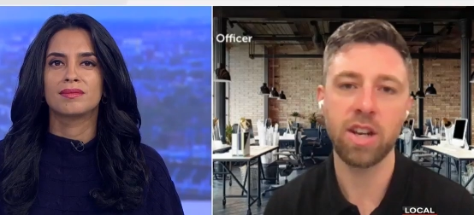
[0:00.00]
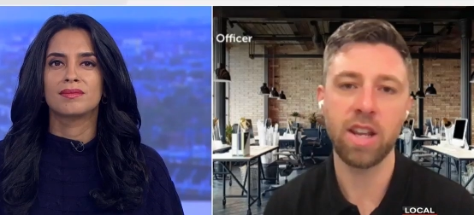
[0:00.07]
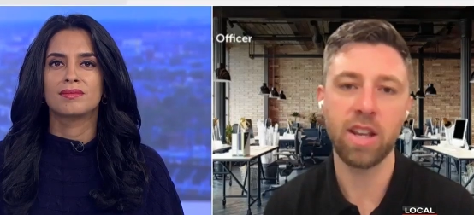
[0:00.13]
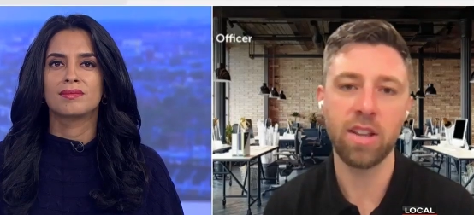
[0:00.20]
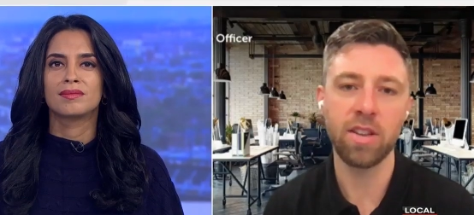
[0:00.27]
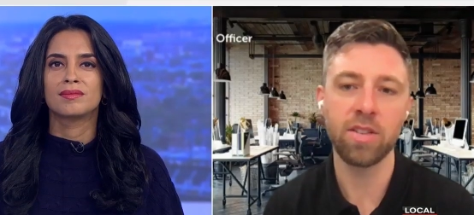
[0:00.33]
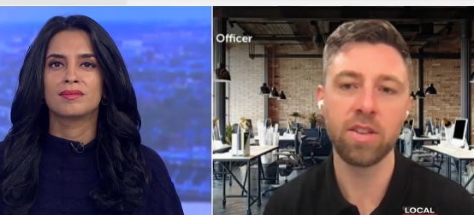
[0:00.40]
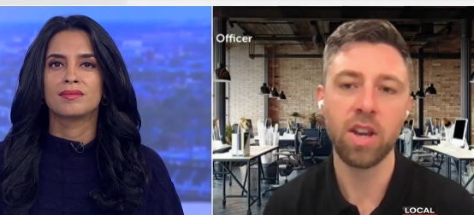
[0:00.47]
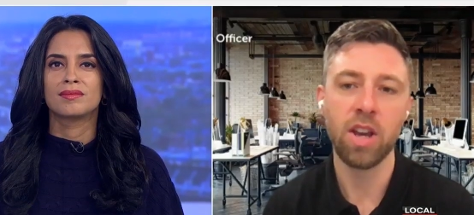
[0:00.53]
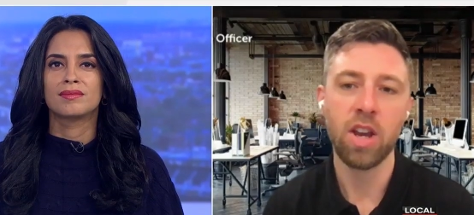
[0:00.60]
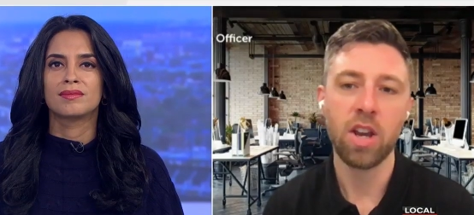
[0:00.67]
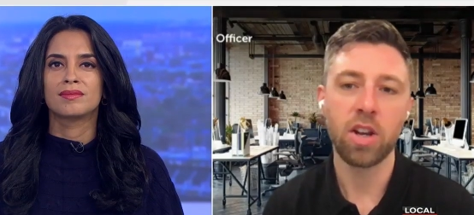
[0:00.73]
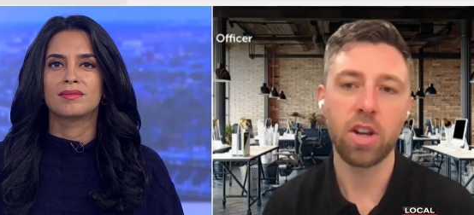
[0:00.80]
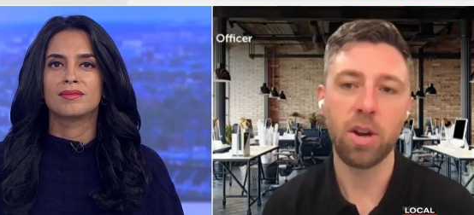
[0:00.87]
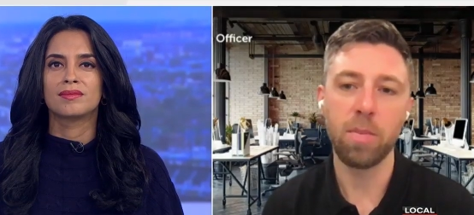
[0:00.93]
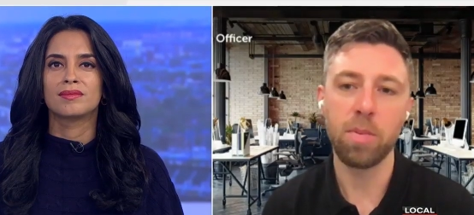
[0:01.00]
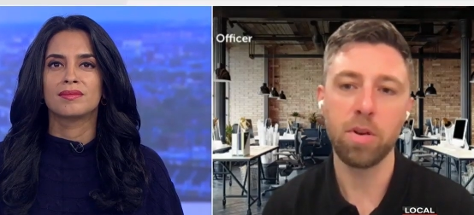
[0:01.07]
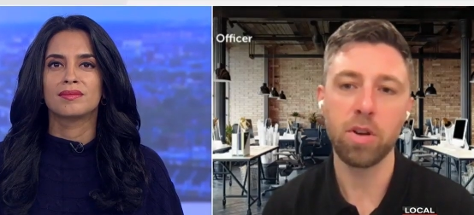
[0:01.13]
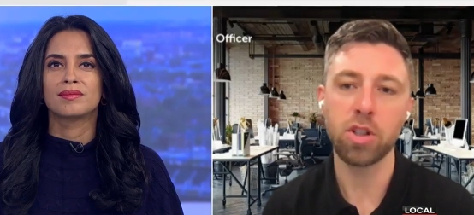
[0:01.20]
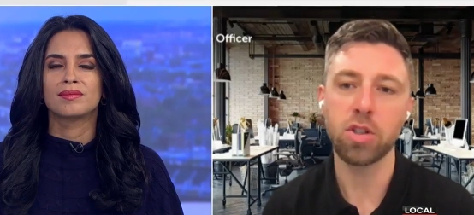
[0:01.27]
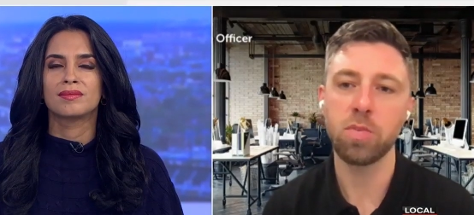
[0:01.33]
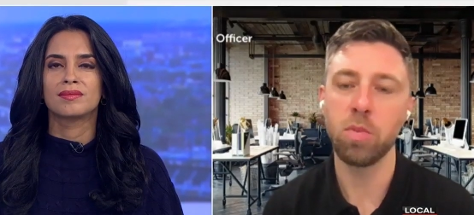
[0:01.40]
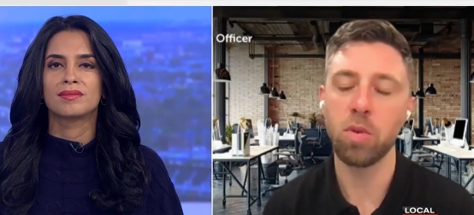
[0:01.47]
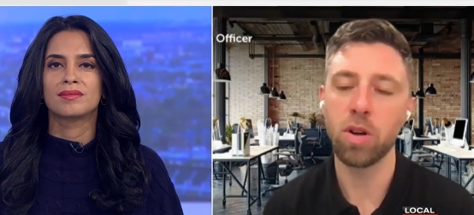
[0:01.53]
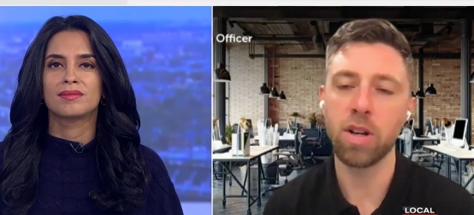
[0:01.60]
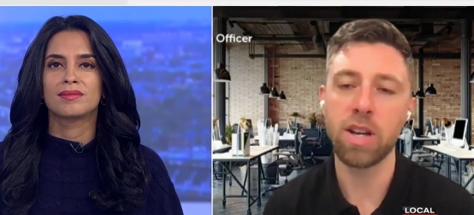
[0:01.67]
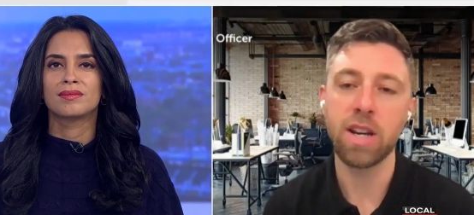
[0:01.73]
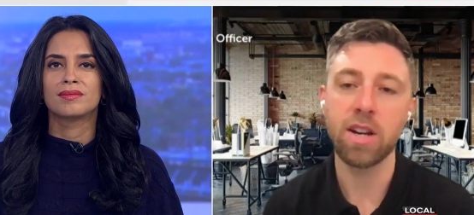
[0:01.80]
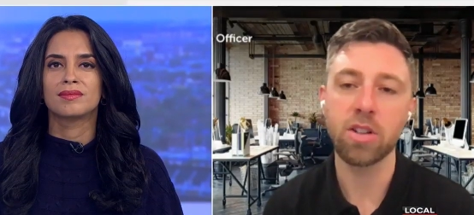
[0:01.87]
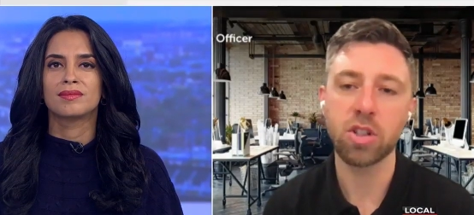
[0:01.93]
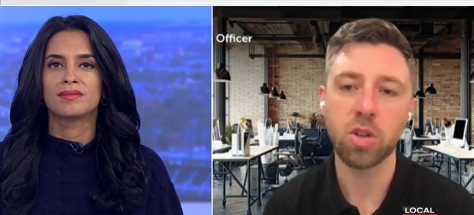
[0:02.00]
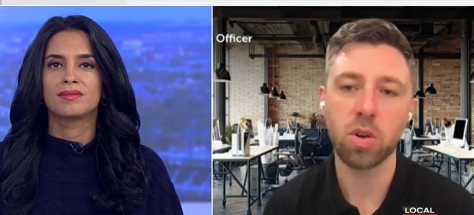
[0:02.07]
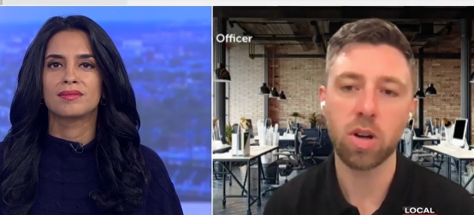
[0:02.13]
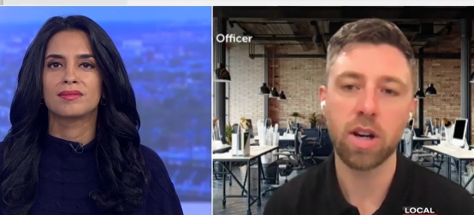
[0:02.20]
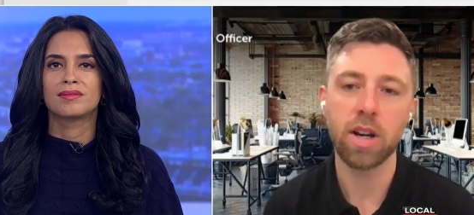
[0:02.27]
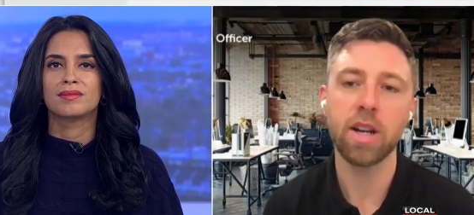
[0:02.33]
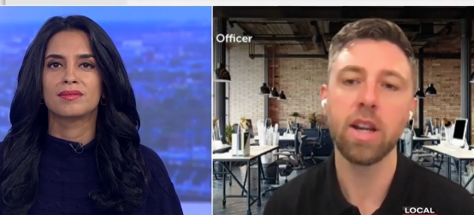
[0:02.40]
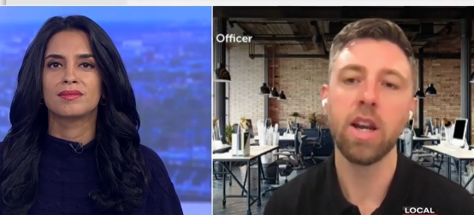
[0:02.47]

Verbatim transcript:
Speaker 1: is going to push more nearshoring